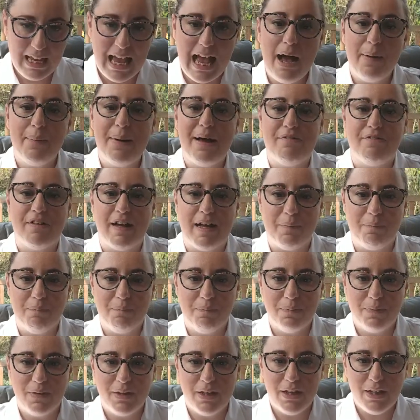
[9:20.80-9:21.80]
However,
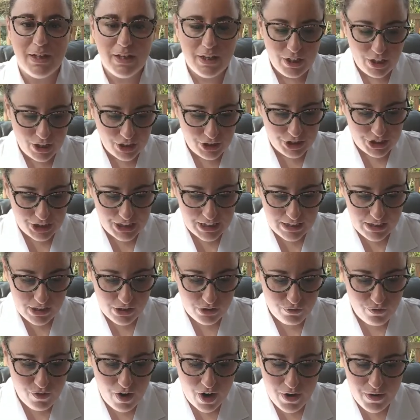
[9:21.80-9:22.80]
as
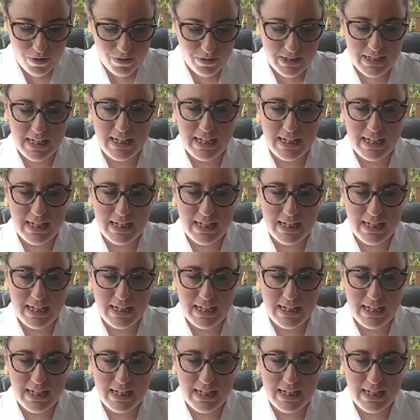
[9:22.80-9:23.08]
Jesus rode